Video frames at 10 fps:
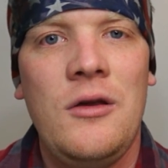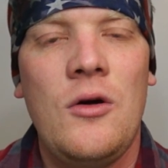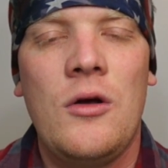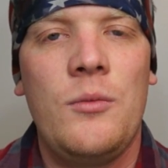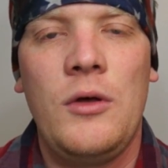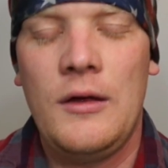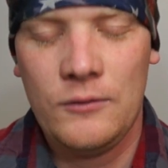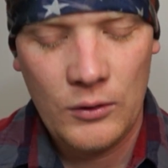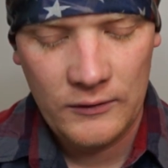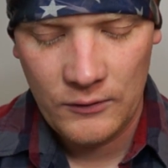No
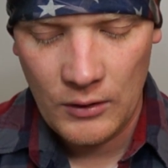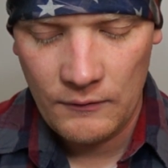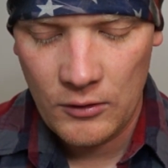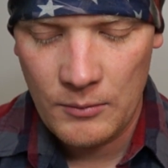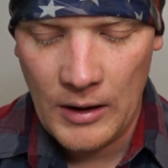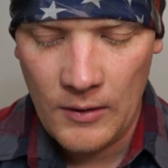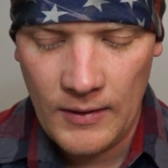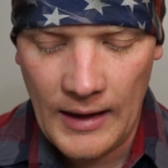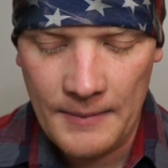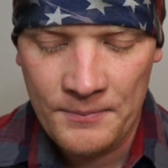complaints whatsoever about
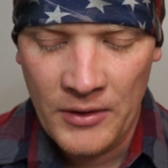that.